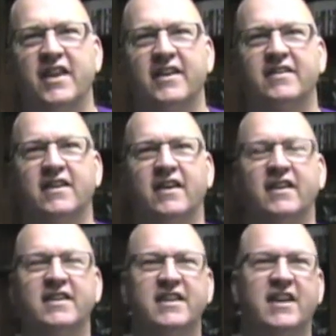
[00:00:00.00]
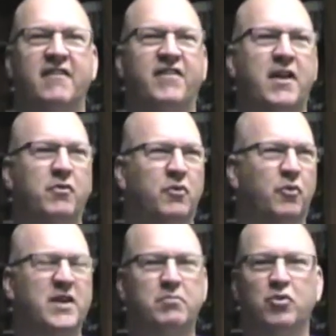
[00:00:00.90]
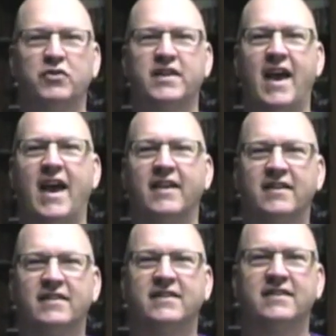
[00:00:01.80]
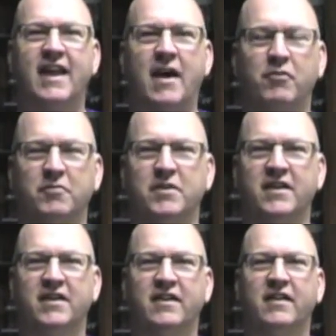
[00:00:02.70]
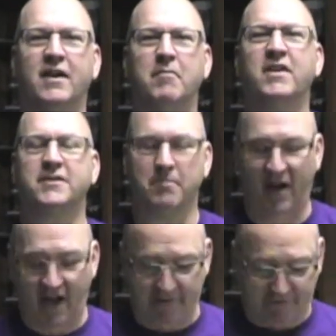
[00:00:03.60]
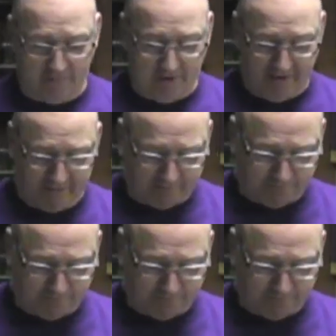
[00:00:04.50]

that uh, if they would reboot that, that would be a, a must-buy for me.